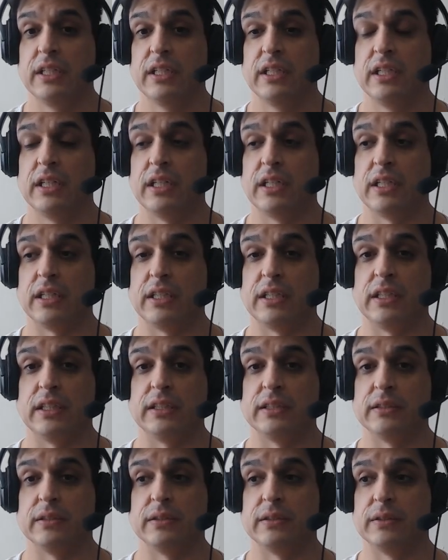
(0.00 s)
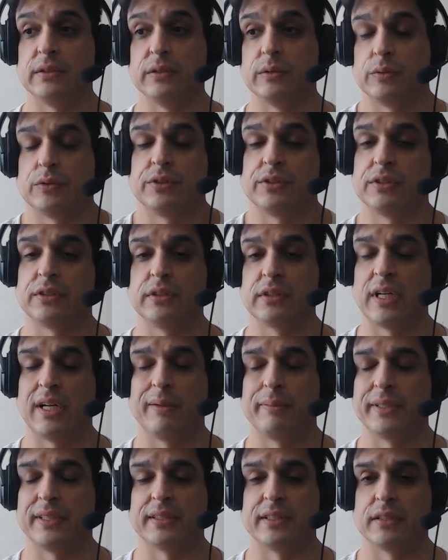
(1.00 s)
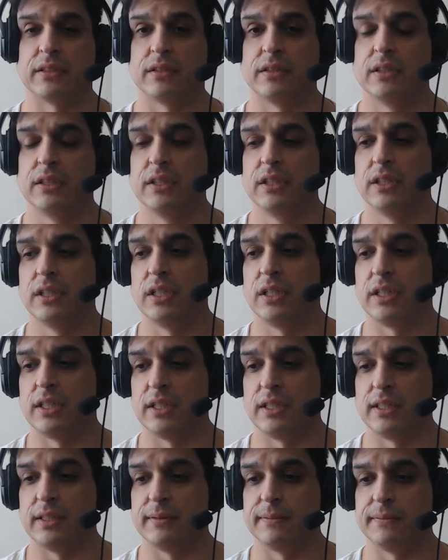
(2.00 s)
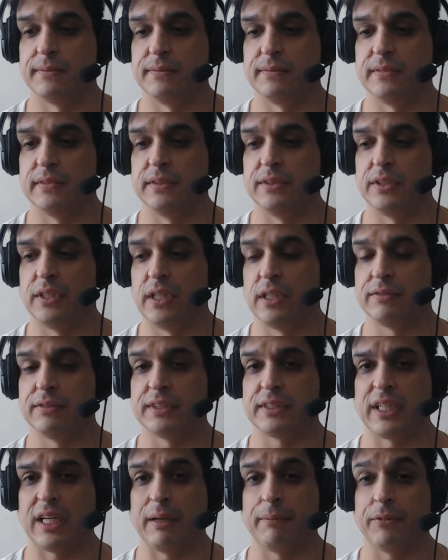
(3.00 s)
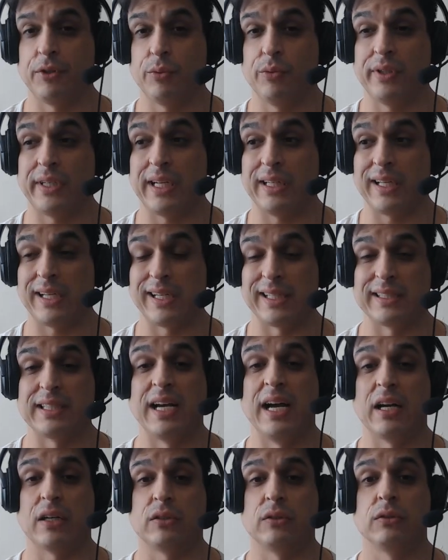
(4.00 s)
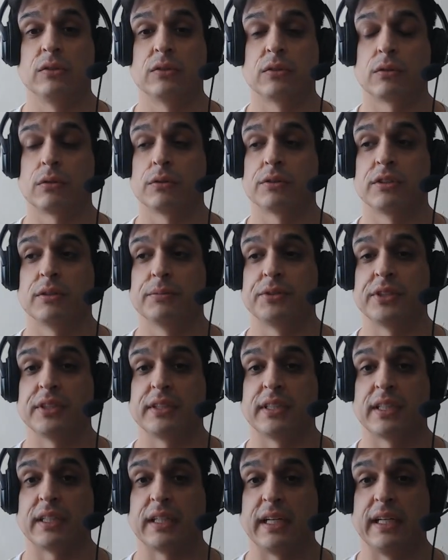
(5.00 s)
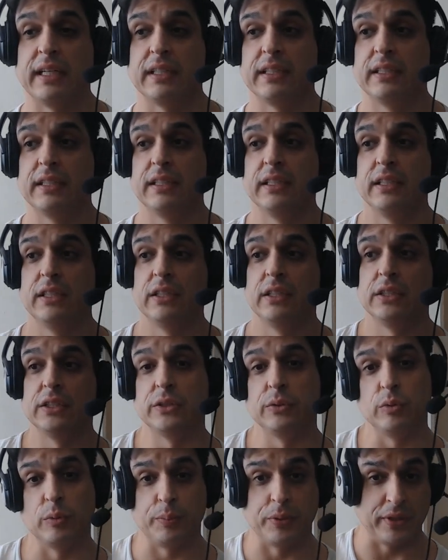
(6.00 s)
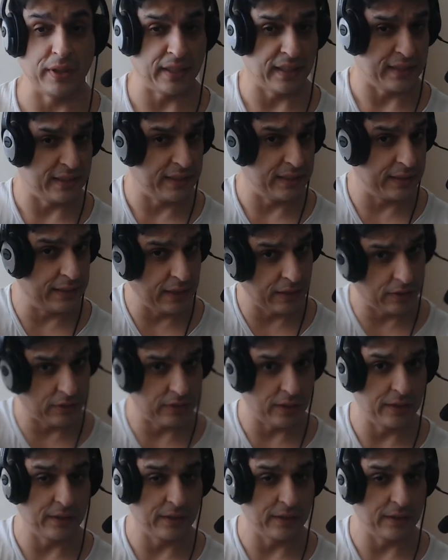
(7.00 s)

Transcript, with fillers: uh, it was not a big deal. Um, every time you would get like a tackle or some shit like that, you would put like a sticker on your